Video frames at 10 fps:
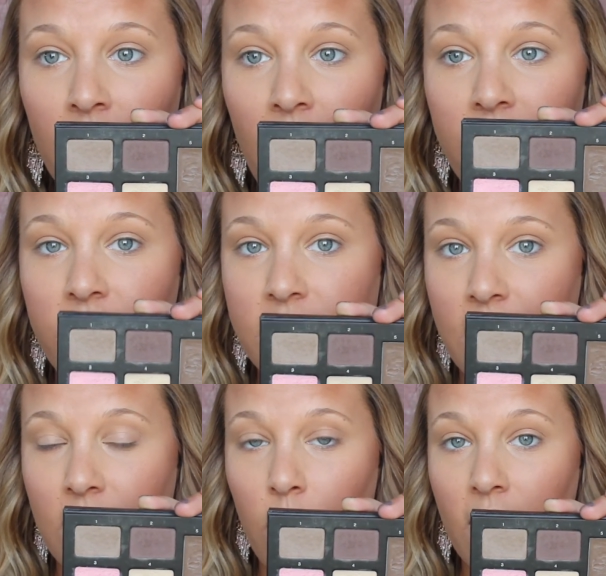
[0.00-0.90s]
and then the
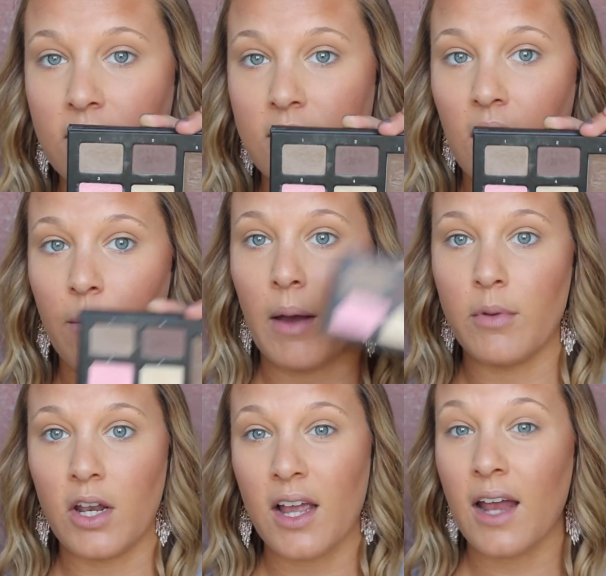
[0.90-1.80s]
setting wax. I'm
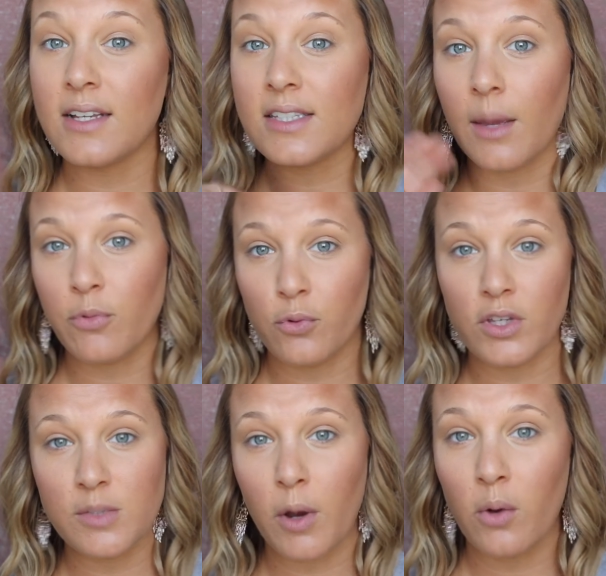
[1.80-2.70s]
gonna kind of skip through
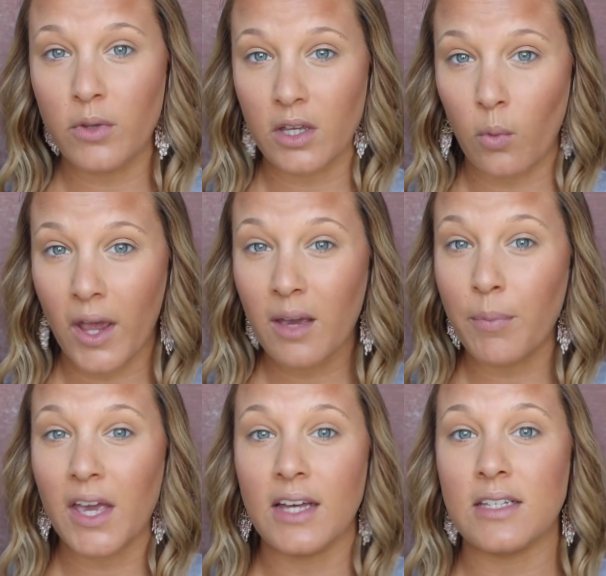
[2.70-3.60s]
this part really quick
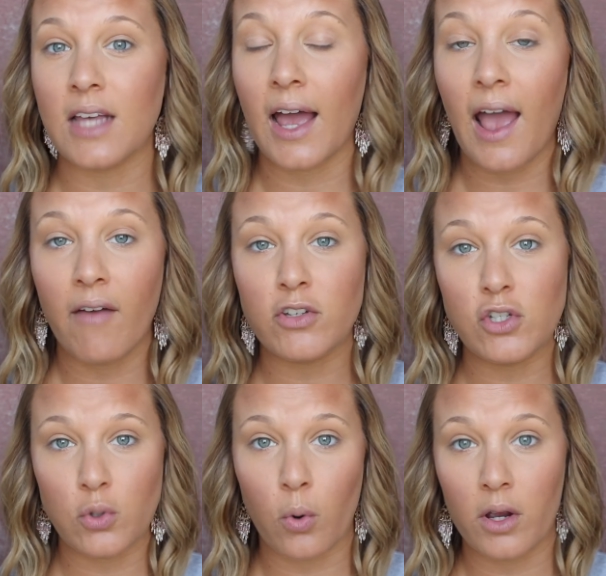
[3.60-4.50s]
because I have a
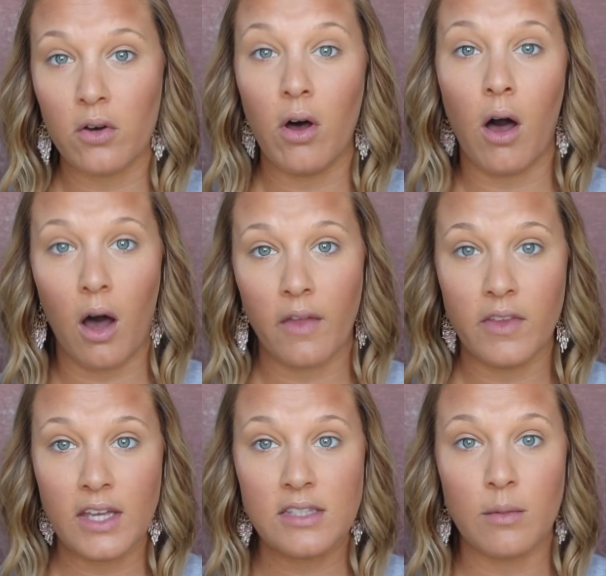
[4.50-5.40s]
tutorial on this,